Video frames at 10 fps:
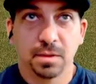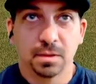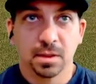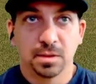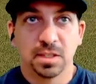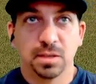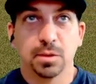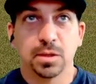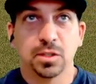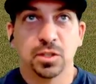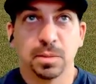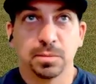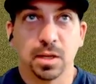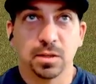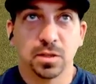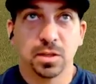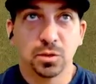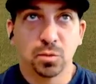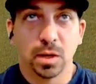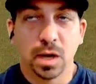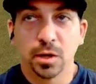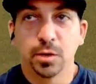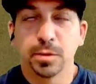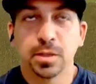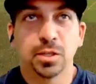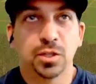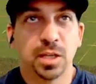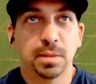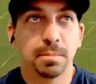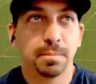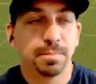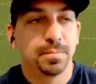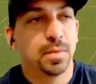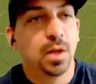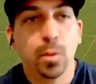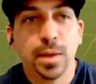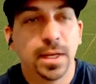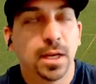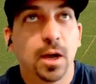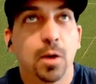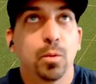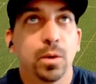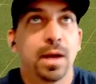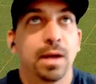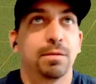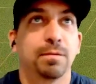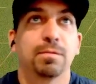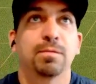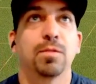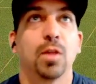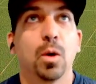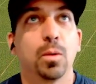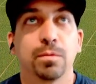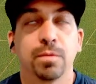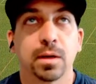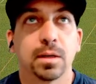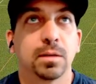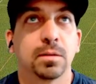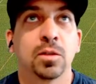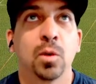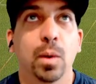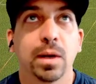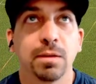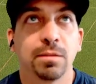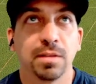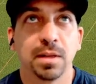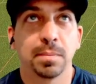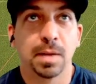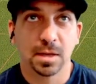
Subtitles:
let's see what this chip does. So this 100% chip a week ago would have flown fucking 20 feet past